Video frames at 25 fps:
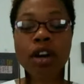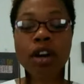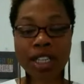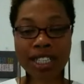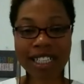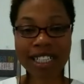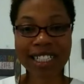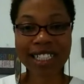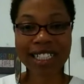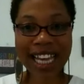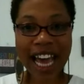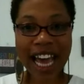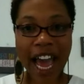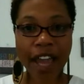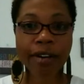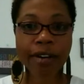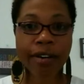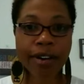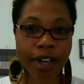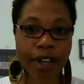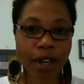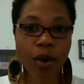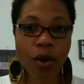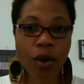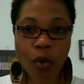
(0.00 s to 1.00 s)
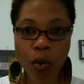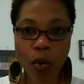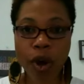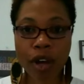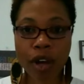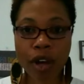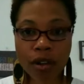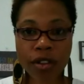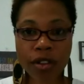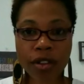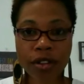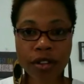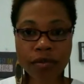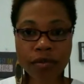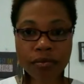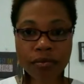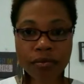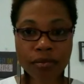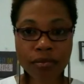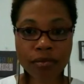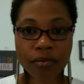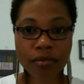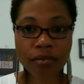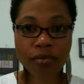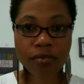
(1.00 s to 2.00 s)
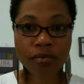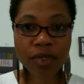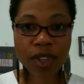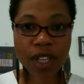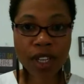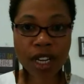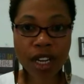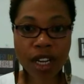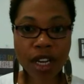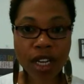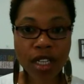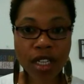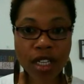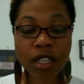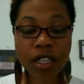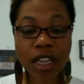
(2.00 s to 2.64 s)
or desiring wealth. So